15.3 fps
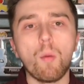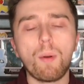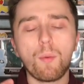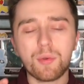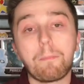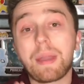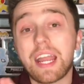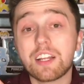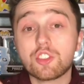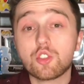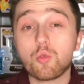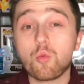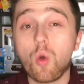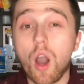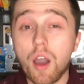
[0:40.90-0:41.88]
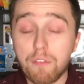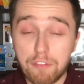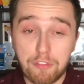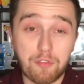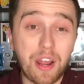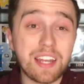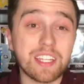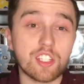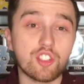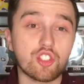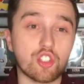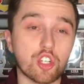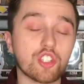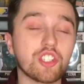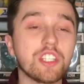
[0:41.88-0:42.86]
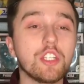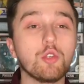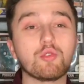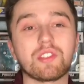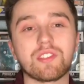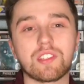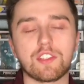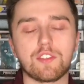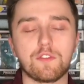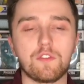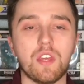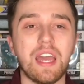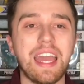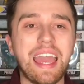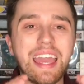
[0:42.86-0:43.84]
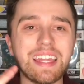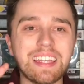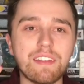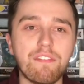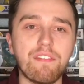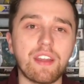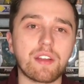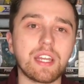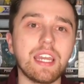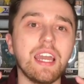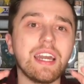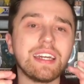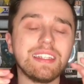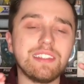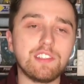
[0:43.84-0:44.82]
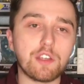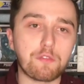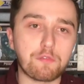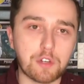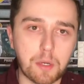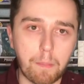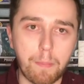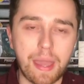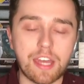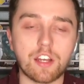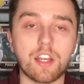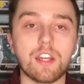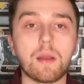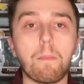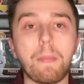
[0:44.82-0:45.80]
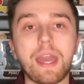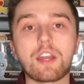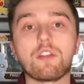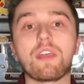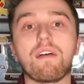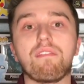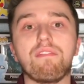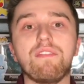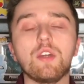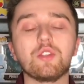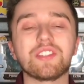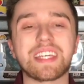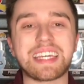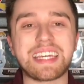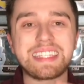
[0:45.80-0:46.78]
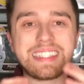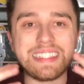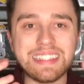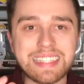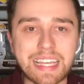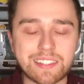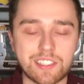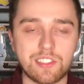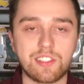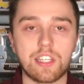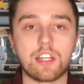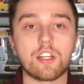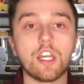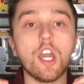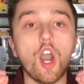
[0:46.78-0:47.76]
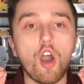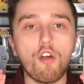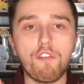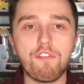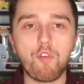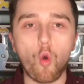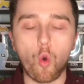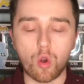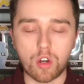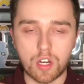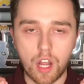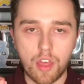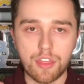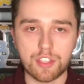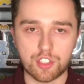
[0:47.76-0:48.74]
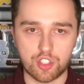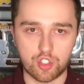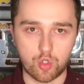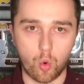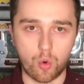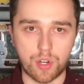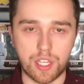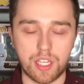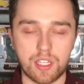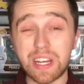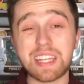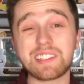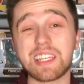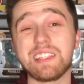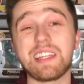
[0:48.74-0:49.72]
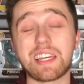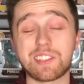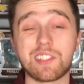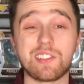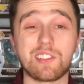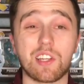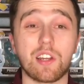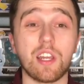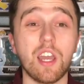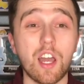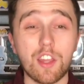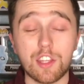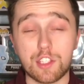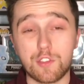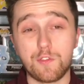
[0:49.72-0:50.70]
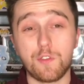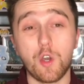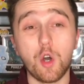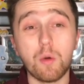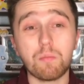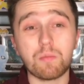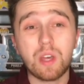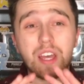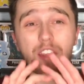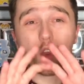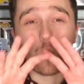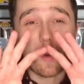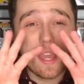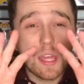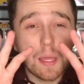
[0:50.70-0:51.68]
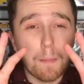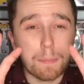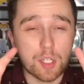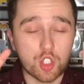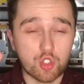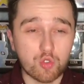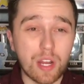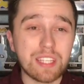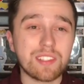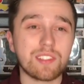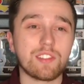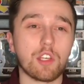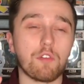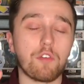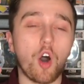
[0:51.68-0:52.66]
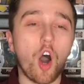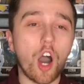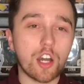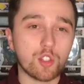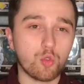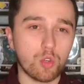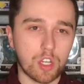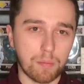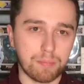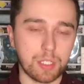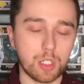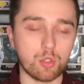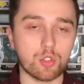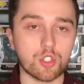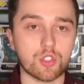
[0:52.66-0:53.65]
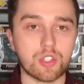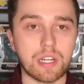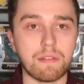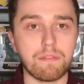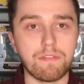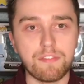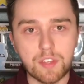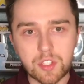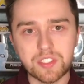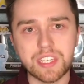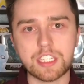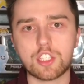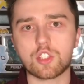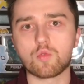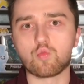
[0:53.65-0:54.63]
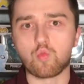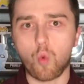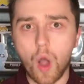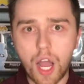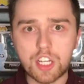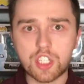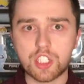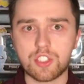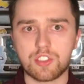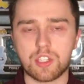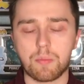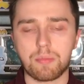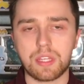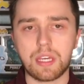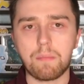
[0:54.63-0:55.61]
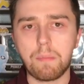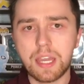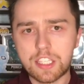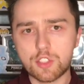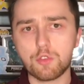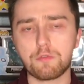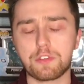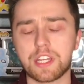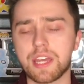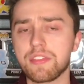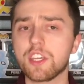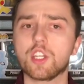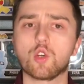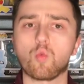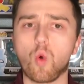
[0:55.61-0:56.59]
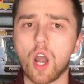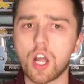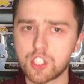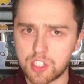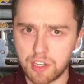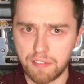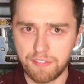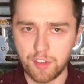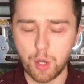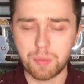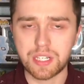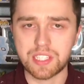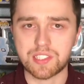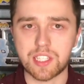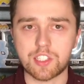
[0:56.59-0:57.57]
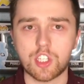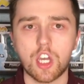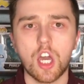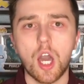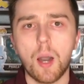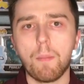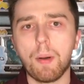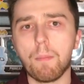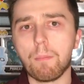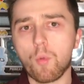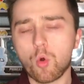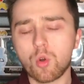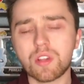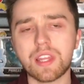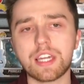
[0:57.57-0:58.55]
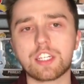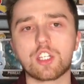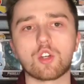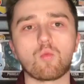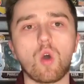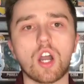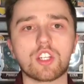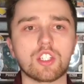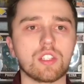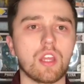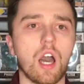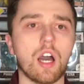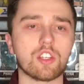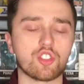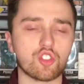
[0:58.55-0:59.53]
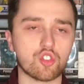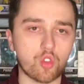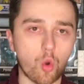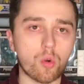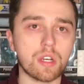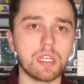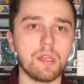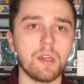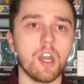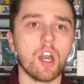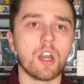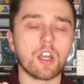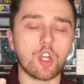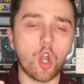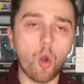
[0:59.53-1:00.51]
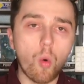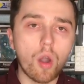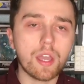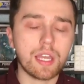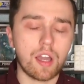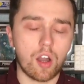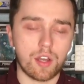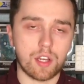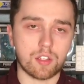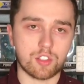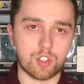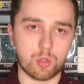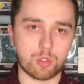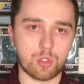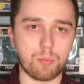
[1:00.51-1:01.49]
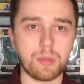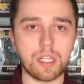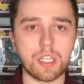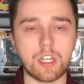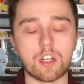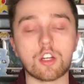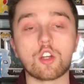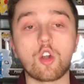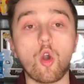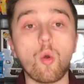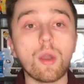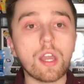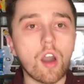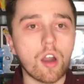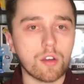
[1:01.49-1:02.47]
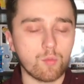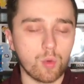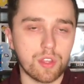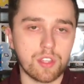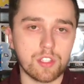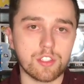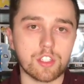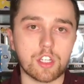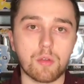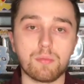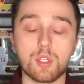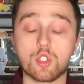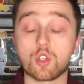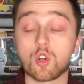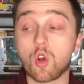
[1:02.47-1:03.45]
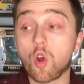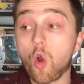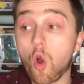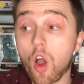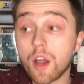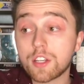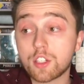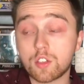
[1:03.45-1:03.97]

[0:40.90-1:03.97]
but with, compared to Unfriended, Searching uses this in a very different manner, in a manner that feels like it's necessary for the story. When I say necessary, this film, the way it portrays itself onto a computer screen feels like you're watching something and makes you forget that you're watching a film in a sense, but more like you're watching a story going on on social media or going on within your computer or on